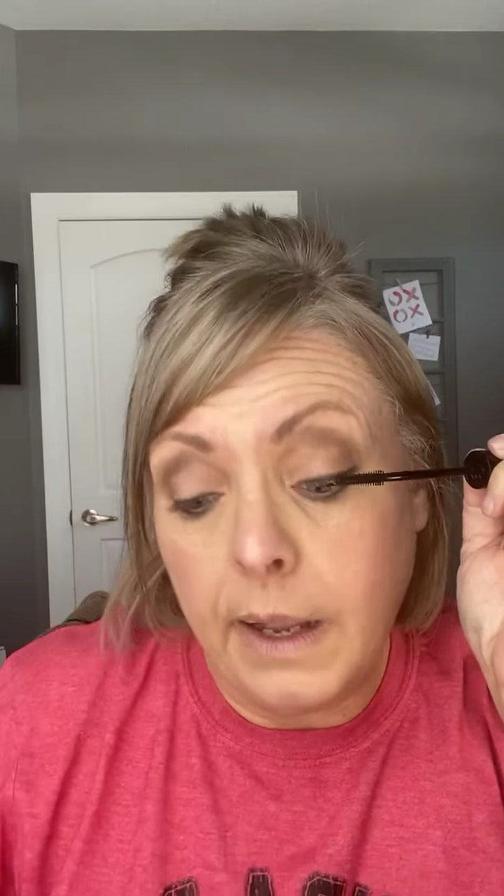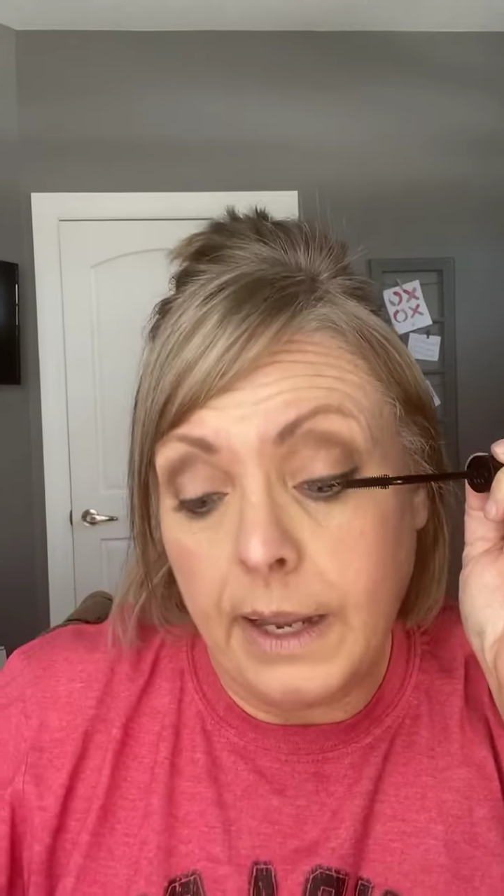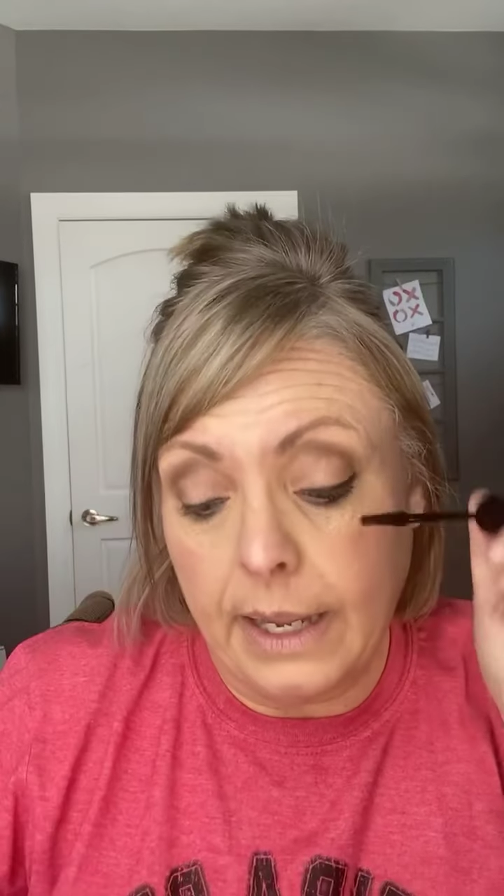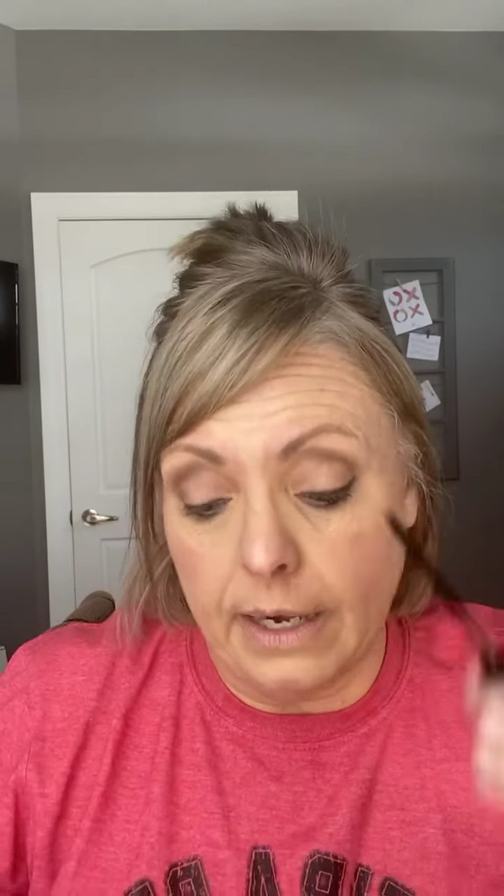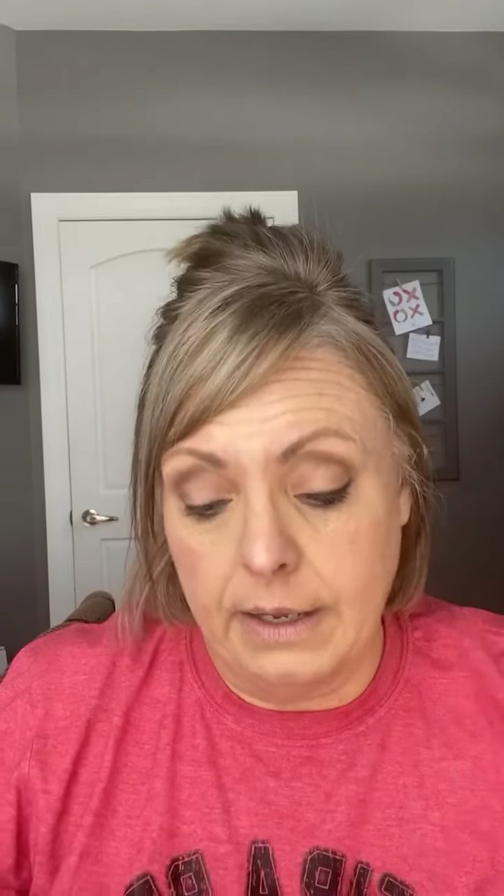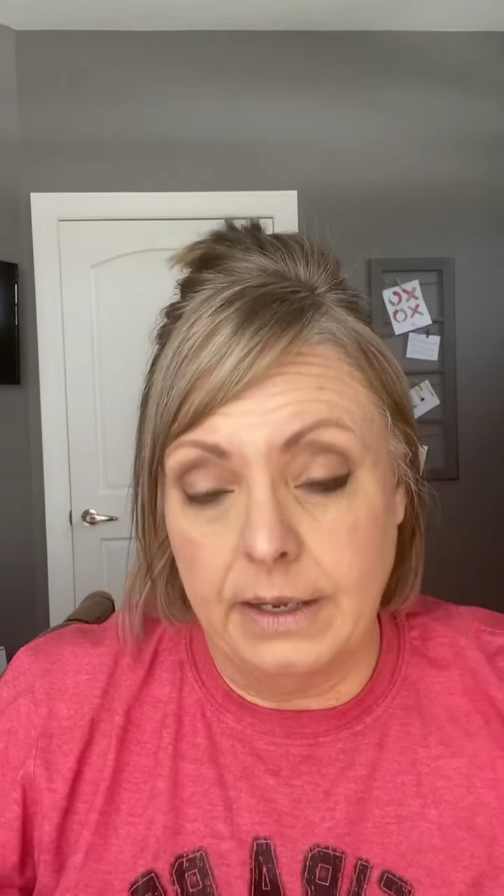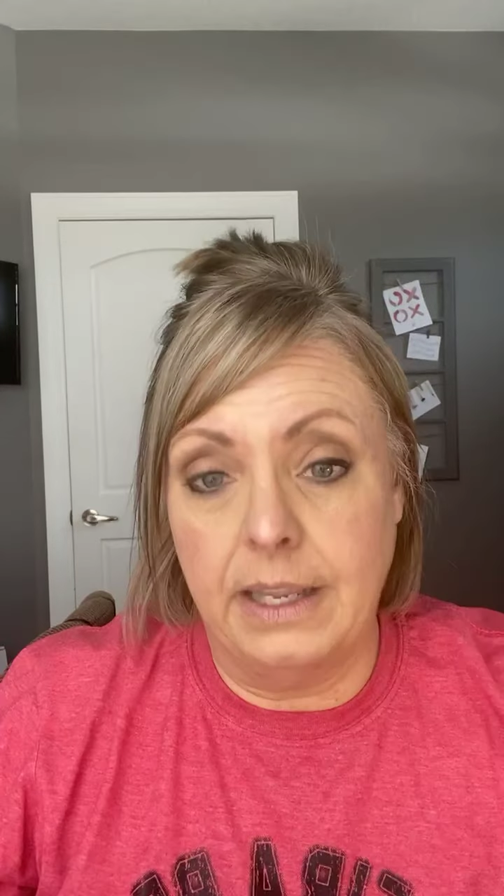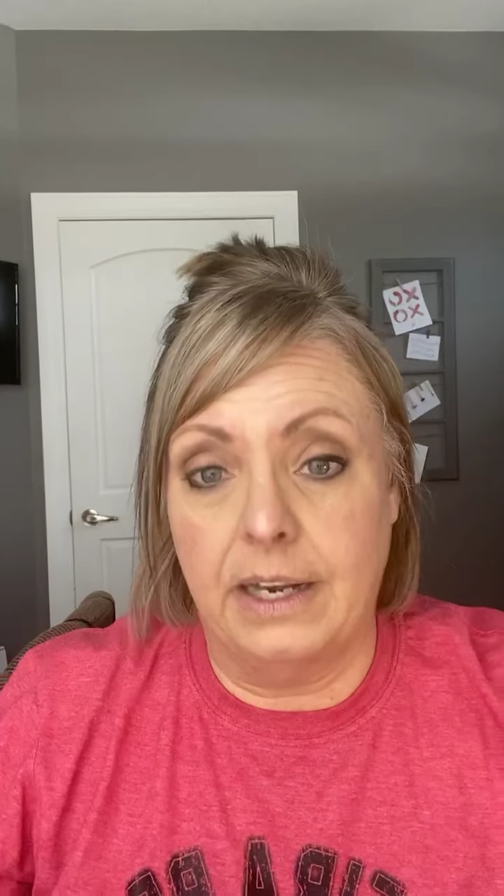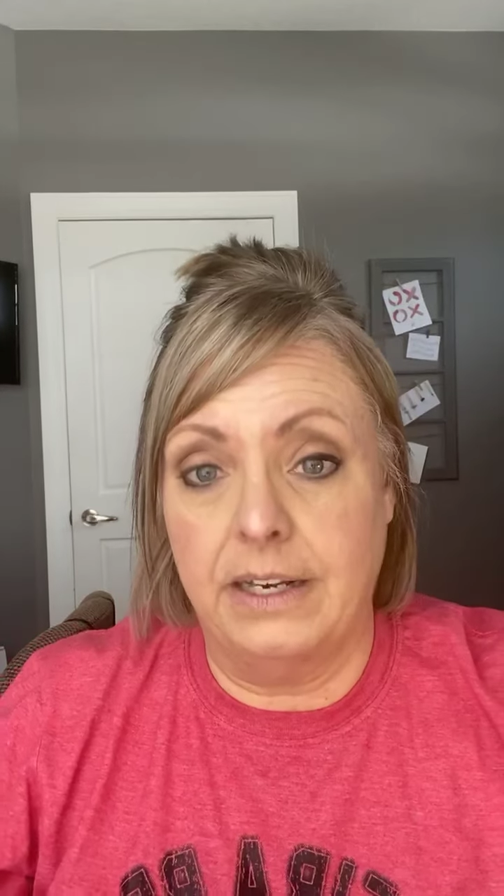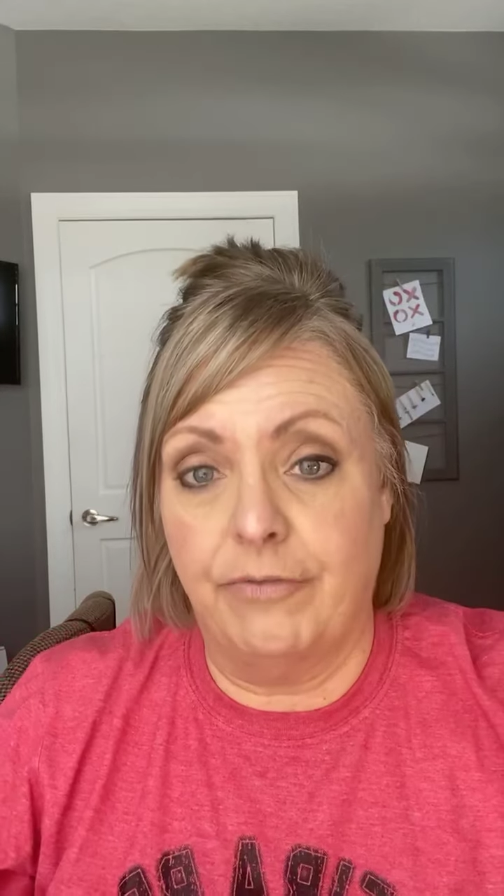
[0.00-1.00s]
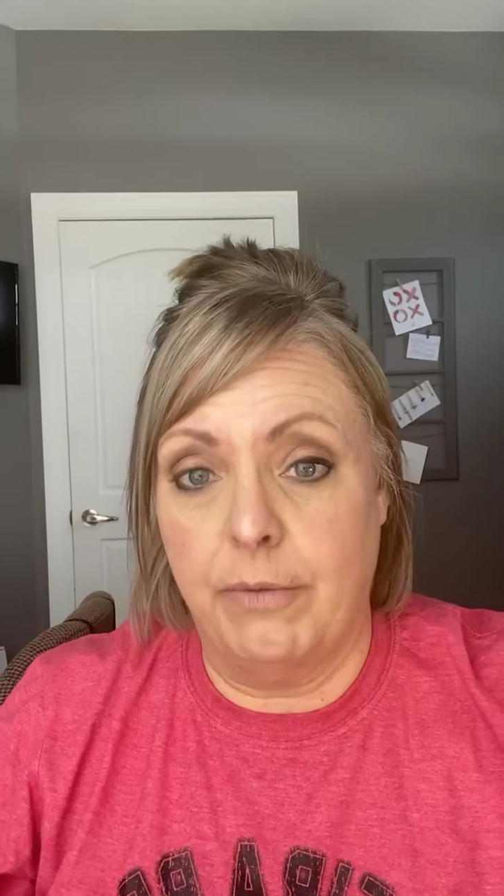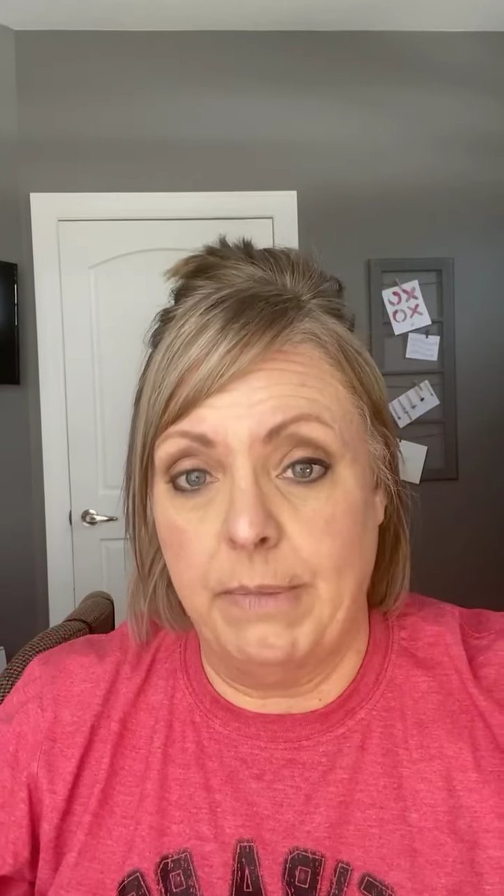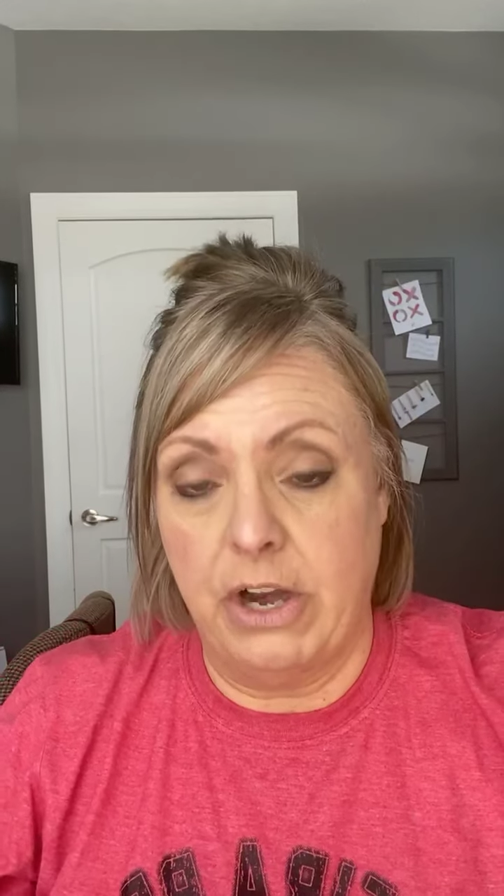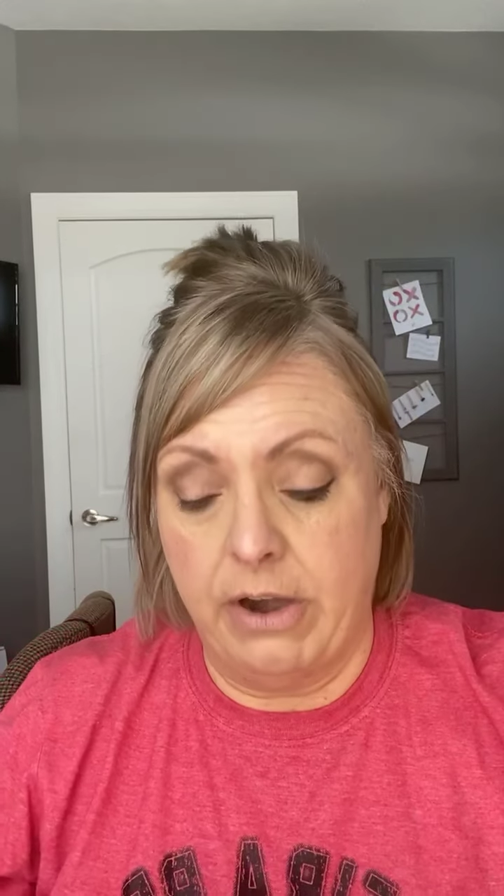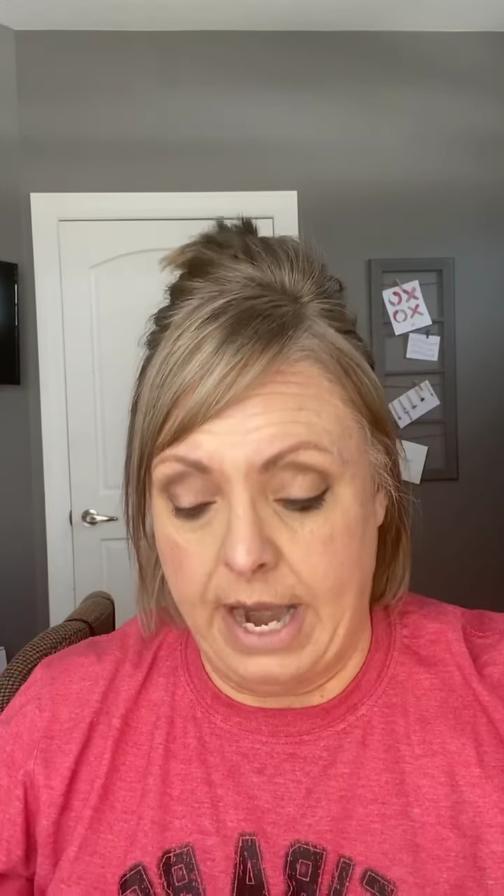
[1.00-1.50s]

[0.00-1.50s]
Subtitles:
I gotta get a different mirror here,